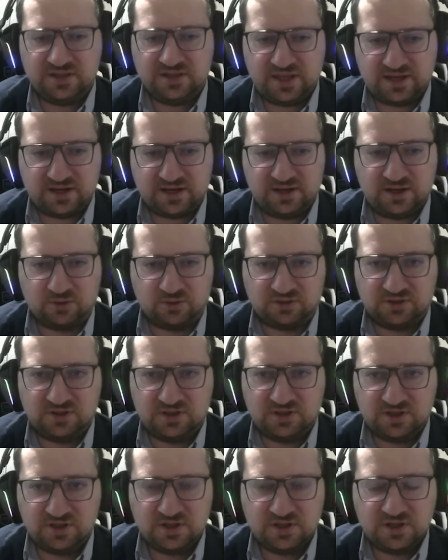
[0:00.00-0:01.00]
taken out.
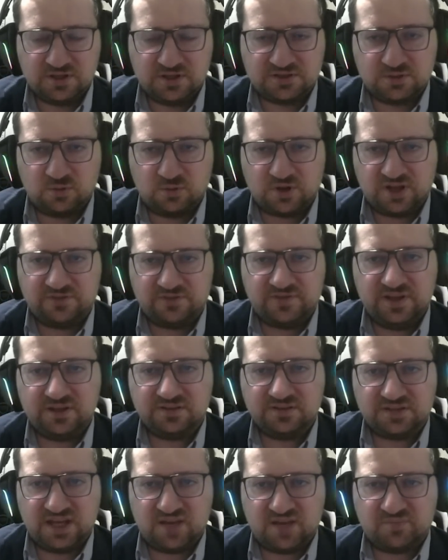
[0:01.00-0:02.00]
So what I think
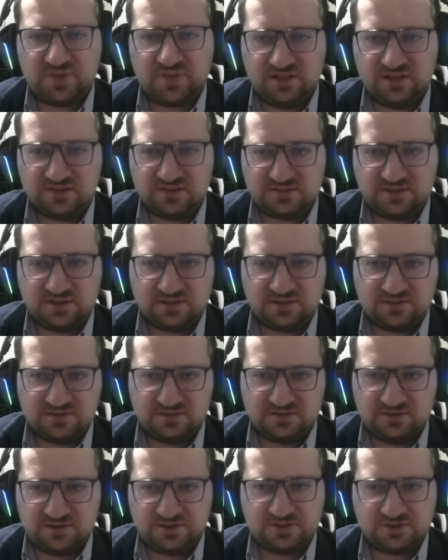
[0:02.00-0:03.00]
is happening is that
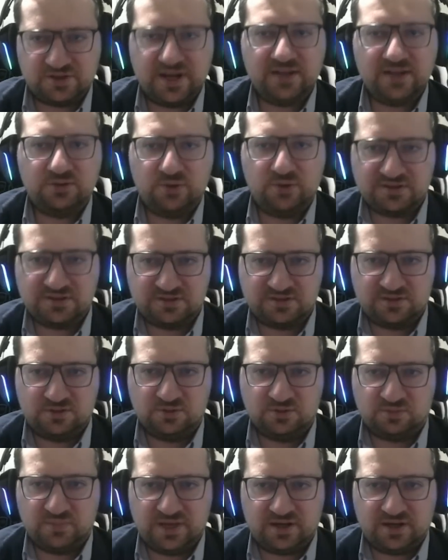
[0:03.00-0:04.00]
they're trying to
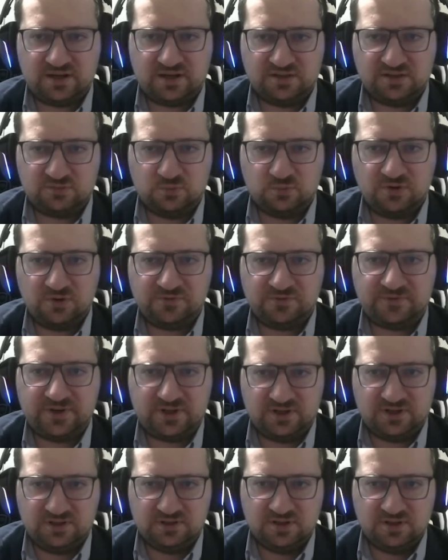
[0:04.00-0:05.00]
execute mechanized
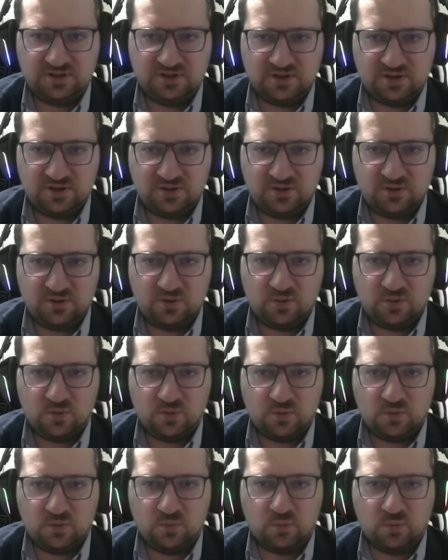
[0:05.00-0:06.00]
warfare
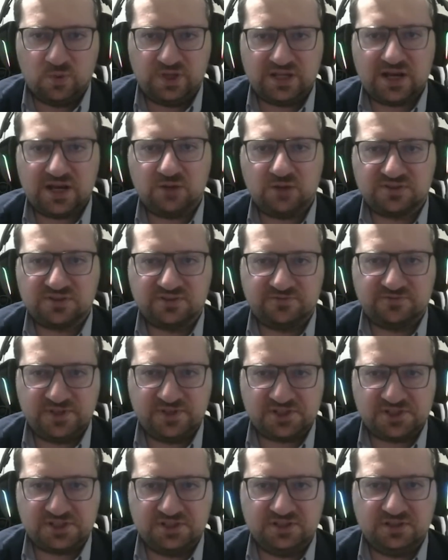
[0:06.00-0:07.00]
without
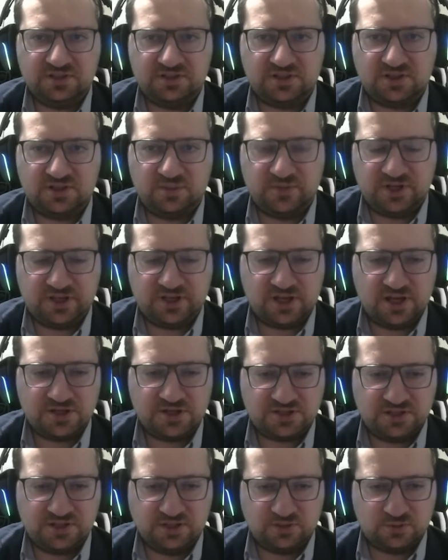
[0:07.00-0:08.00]
sufficient
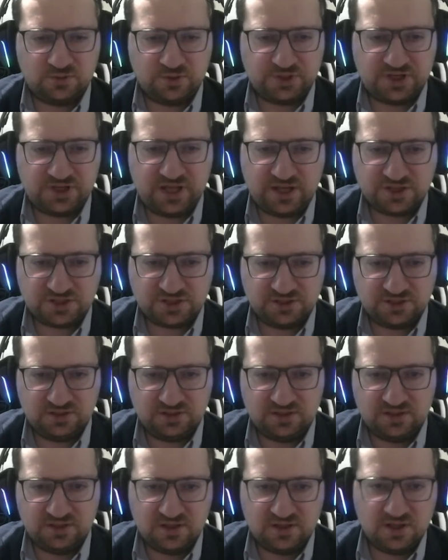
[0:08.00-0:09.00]
communication and
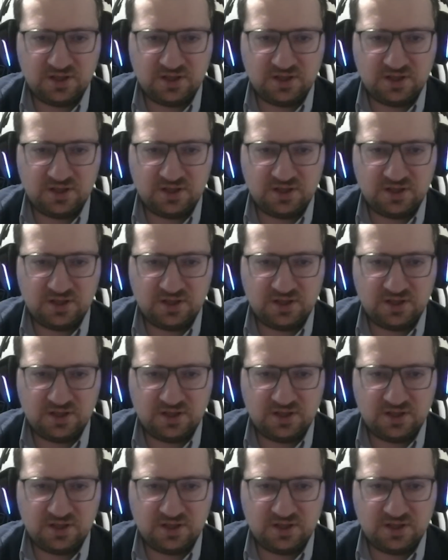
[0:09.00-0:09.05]
coordination,